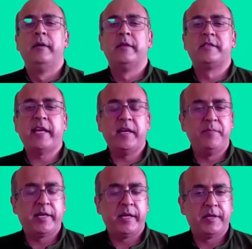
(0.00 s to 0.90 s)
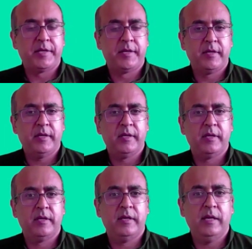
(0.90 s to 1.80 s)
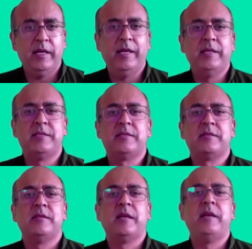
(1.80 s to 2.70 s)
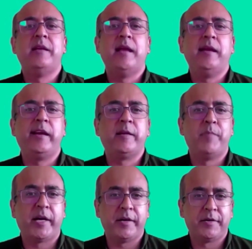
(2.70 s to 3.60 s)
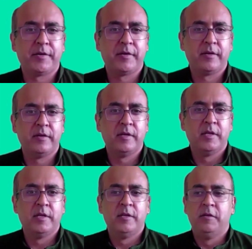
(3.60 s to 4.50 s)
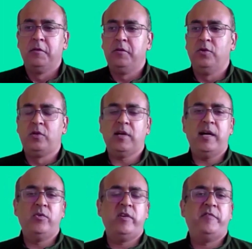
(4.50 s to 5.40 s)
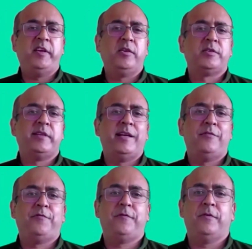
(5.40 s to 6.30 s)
The second bucket is the delegate bucket. You can't do everything yourself.